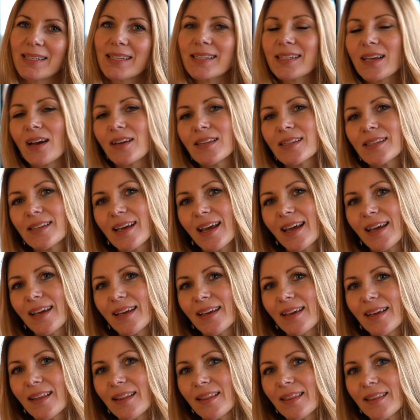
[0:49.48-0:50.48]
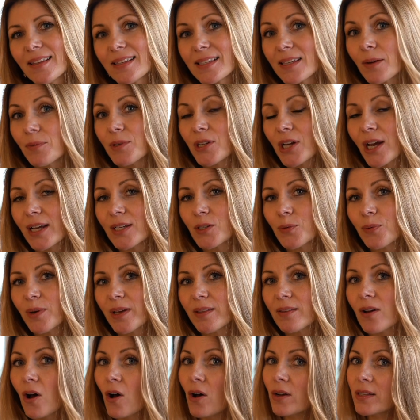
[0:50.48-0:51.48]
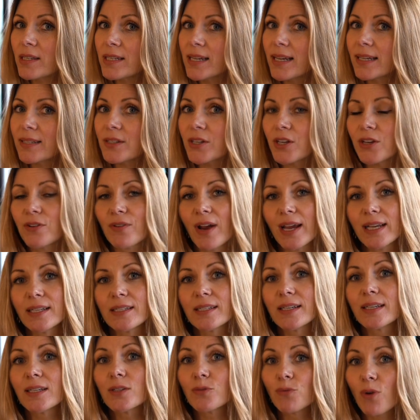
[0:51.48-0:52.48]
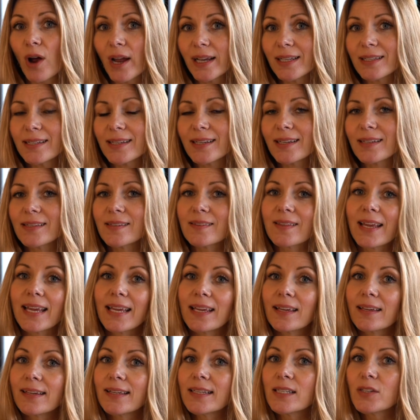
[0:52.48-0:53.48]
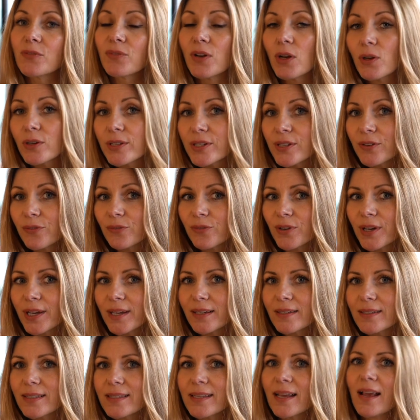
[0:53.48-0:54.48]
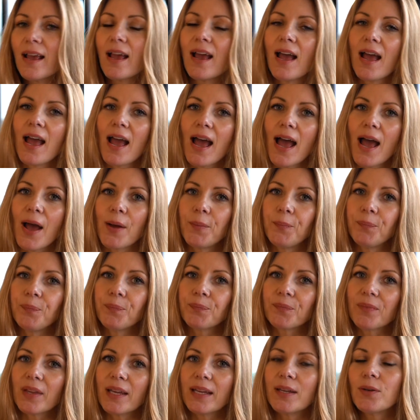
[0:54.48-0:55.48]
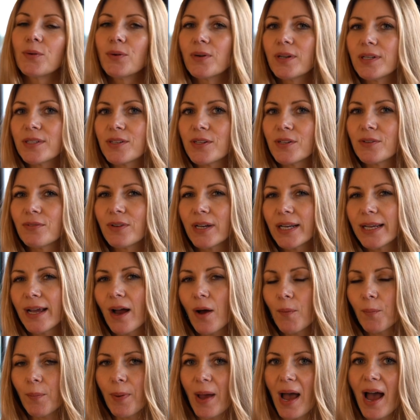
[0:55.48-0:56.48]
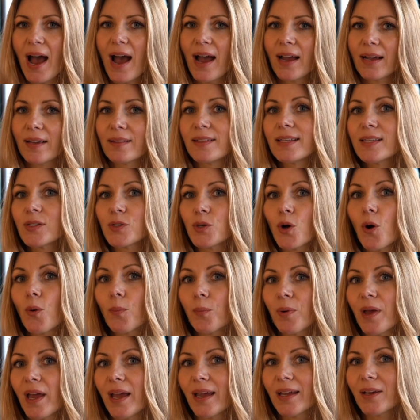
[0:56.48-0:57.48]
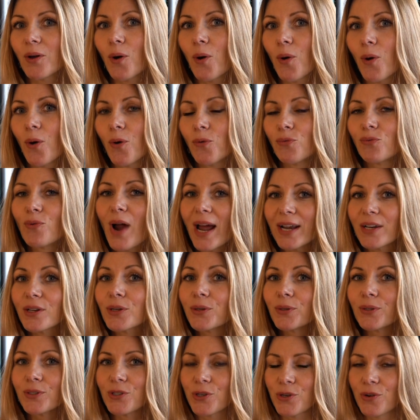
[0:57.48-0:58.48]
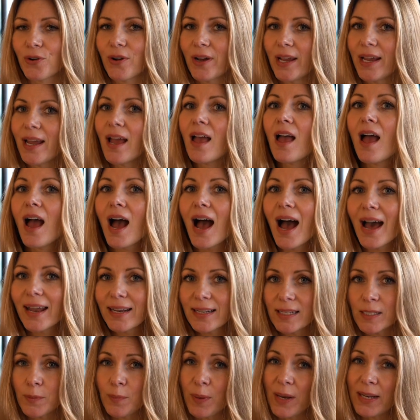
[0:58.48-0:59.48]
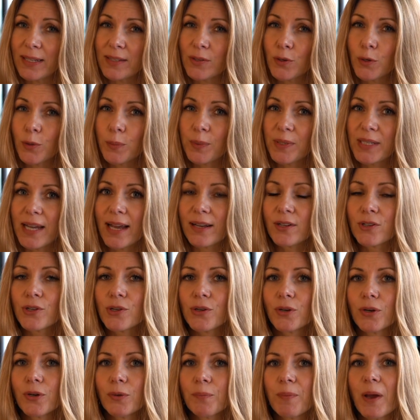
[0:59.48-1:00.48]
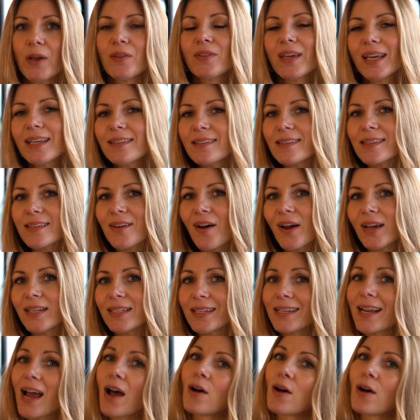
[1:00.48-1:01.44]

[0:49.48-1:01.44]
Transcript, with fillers: discussing the subject with artists, curators, writers, thinkers, philosophers, um, in order to really unpack this topic of radical joy and its political potential, both inside and